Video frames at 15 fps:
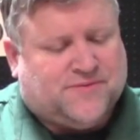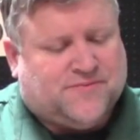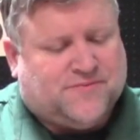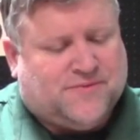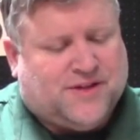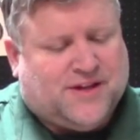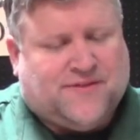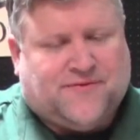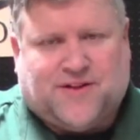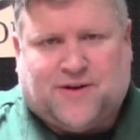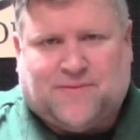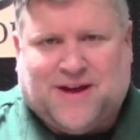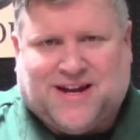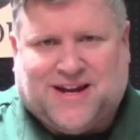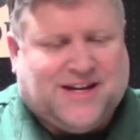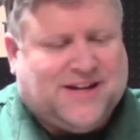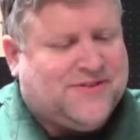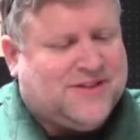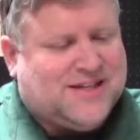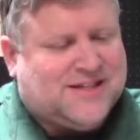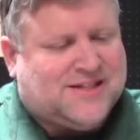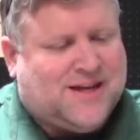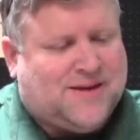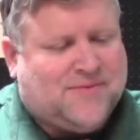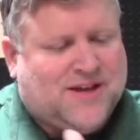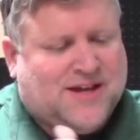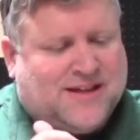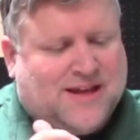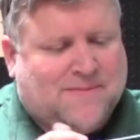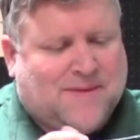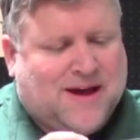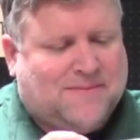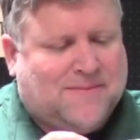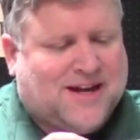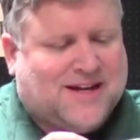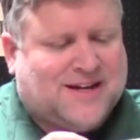if they're making even the same thing, they might make it